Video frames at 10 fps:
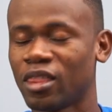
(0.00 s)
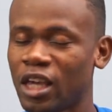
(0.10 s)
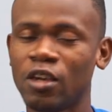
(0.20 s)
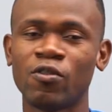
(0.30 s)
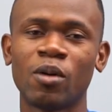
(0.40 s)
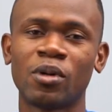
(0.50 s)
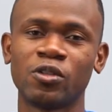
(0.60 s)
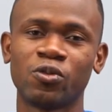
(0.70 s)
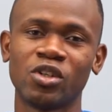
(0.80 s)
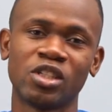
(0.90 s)
Thank you very
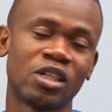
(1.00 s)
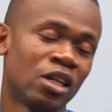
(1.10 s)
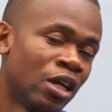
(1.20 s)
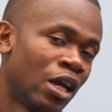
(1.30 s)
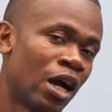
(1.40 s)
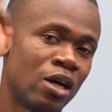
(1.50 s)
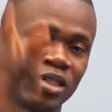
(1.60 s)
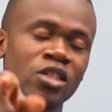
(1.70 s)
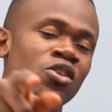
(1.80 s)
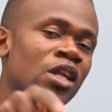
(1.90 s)
much for watching. I'll
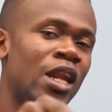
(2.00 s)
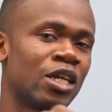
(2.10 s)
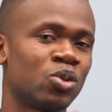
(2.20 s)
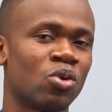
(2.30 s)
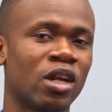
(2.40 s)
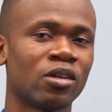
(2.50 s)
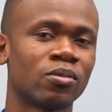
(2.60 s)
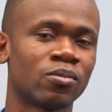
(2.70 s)
see you in the next one.